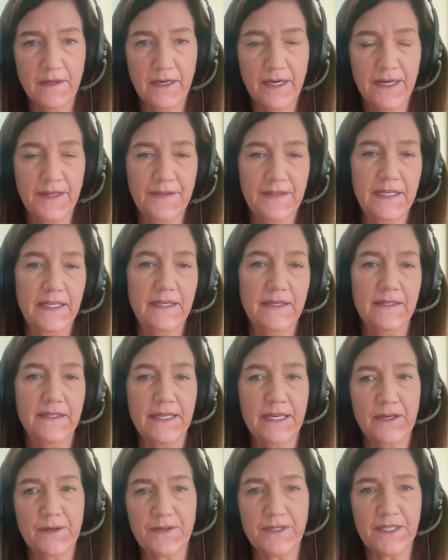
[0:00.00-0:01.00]
and these
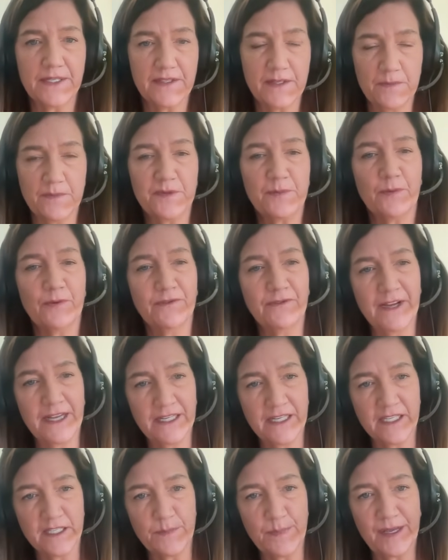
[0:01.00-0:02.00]
ecosystems provide
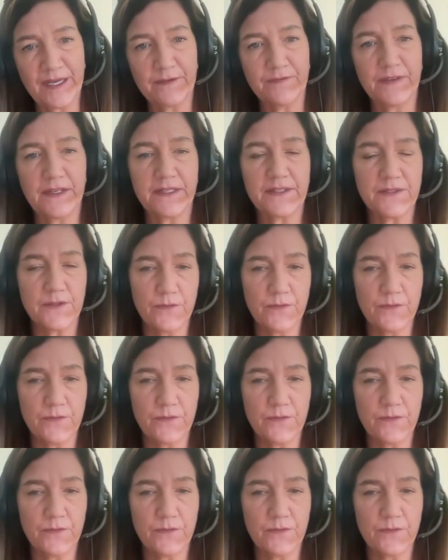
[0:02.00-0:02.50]
us benefits.